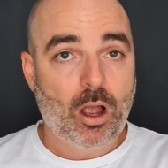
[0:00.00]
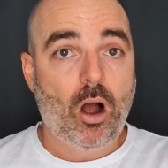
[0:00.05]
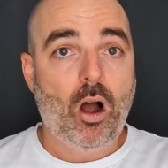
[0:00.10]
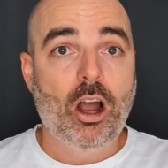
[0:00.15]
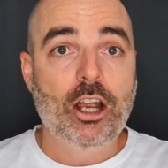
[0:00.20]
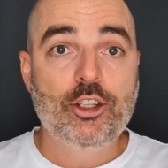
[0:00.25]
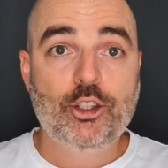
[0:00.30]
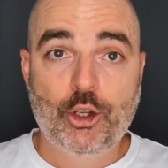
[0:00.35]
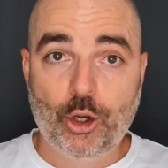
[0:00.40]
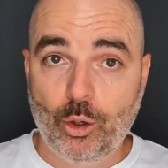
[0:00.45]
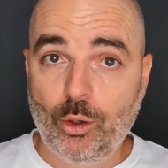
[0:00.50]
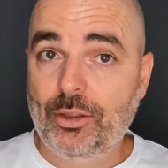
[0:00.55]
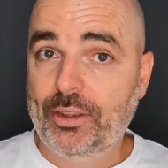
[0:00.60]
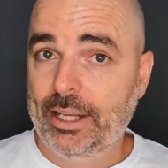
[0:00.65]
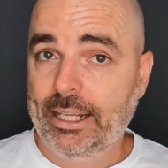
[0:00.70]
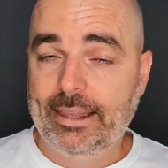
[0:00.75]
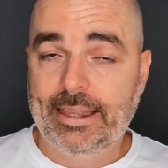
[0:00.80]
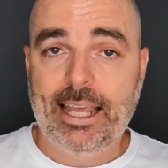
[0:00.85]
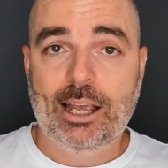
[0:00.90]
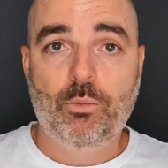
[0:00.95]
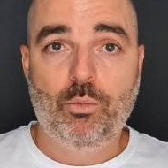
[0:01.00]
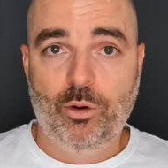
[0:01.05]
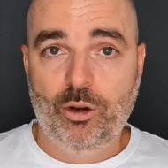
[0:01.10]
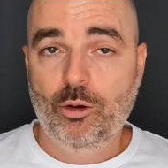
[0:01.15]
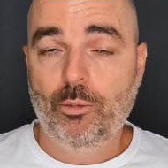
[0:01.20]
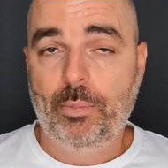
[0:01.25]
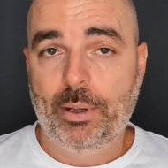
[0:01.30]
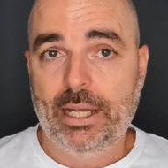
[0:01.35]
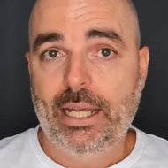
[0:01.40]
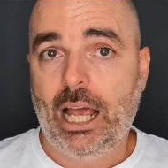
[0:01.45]
I do think there
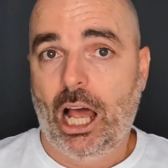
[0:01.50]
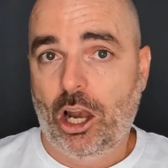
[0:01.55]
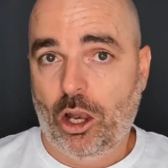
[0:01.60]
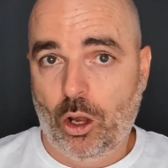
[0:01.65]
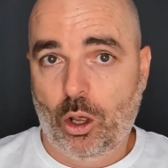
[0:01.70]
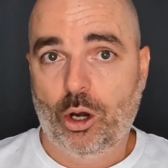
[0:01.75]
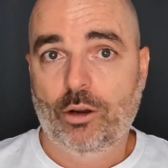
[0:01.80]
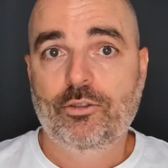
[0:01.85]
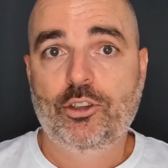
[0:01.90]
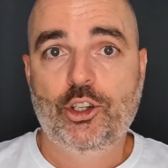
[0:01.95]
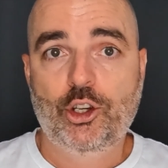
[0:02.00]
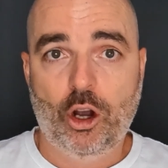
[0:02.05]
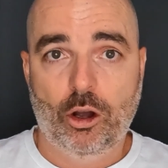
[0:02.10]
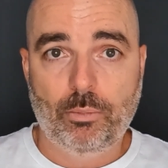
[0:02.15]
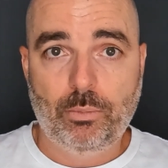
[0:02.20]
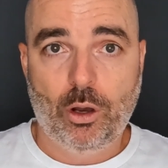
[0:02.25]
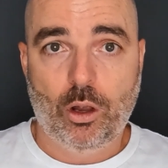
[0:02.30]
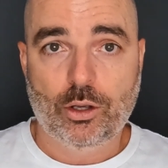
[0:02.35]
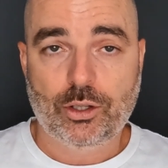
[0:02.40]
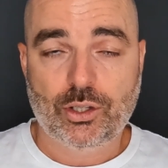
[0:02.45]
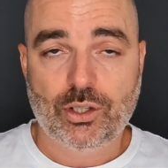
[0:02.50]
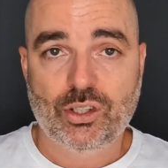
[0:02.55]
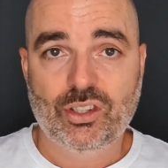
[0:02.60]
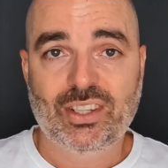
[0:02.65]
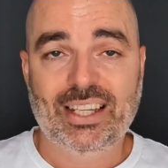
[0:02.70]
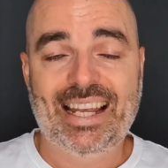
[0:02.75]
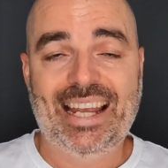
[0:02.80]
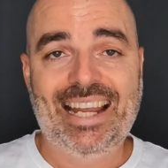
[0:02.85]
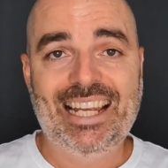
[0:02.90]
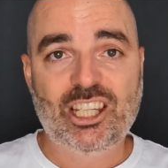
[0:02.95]
will be a lot of job
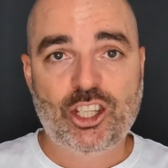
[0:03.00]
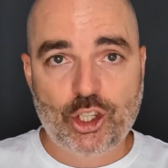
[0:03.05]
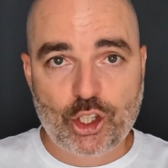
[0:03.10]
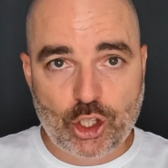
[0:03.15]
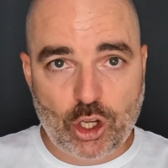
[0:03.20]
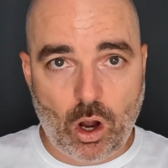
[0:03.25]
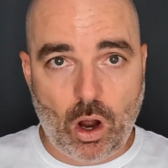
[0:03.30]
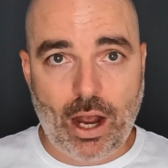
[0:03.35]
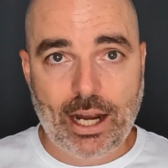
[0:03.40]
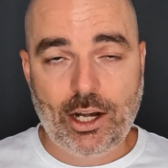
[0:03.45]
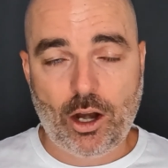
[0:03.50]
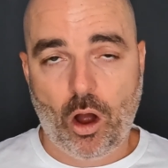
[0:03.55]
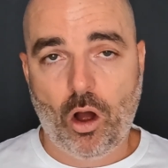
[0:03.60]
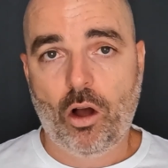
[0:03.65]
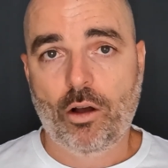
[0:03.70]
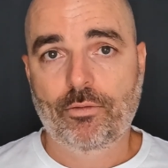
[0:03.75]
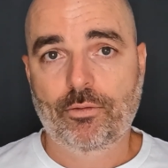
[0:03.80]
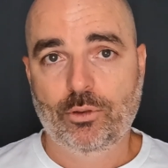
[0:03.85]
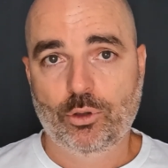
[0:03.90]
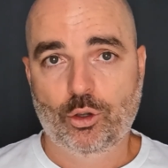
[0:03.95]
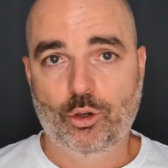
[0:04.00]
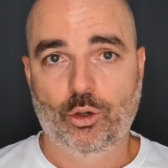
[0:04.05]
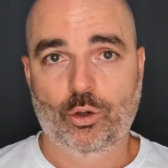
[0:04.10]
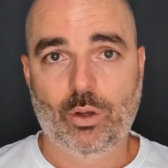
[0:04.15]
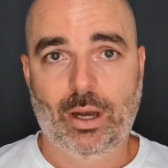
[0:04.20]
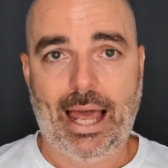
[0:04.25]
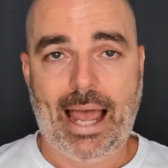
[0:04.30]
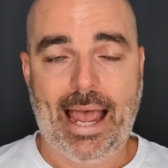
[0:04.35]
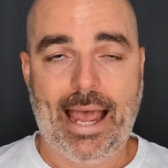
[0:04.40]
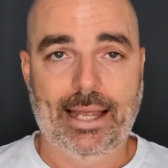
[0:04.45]
losses inside of
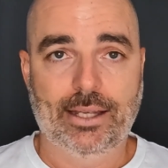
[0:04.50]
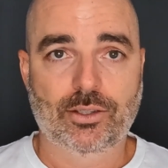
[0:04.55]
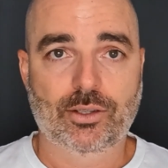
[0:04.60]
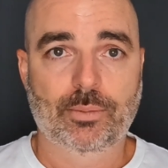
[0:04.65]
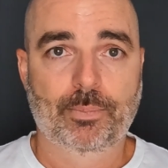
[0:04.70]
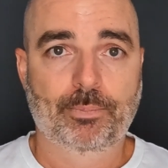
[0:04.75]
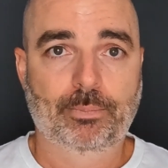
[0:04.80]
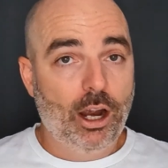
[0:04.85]
Google Ads.